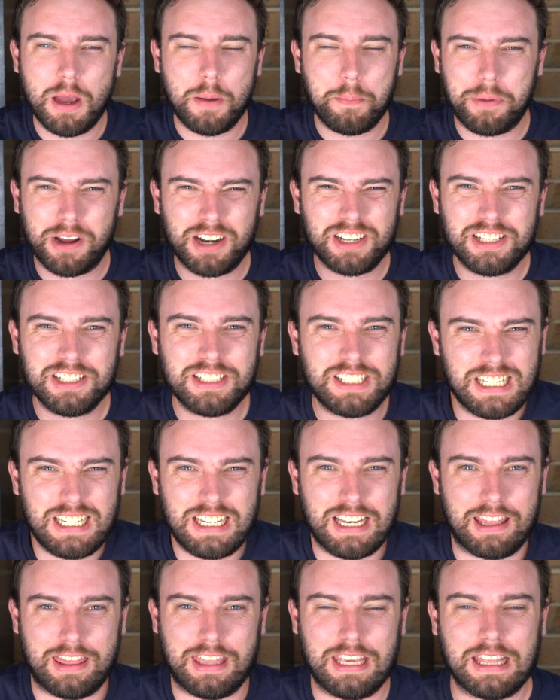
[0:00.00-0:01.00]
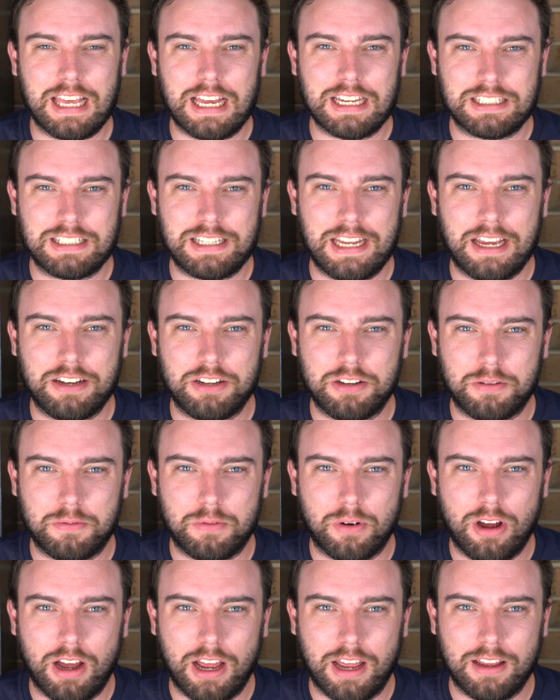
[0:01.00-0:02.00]
but I just didn't think that sounded
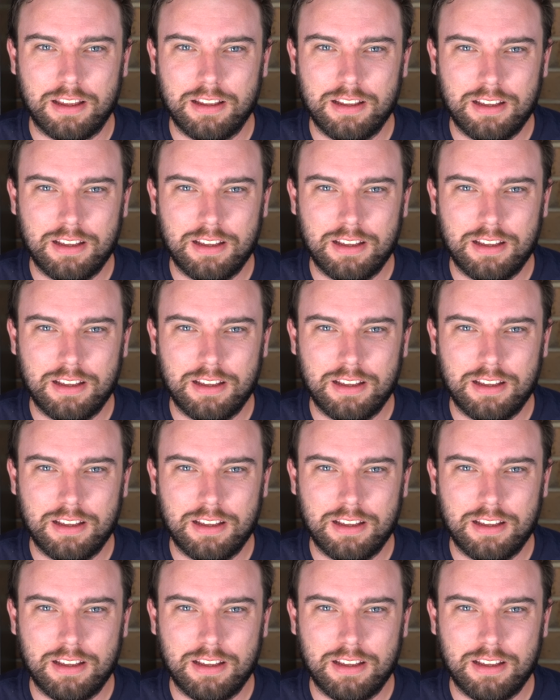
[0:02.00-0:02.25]
right.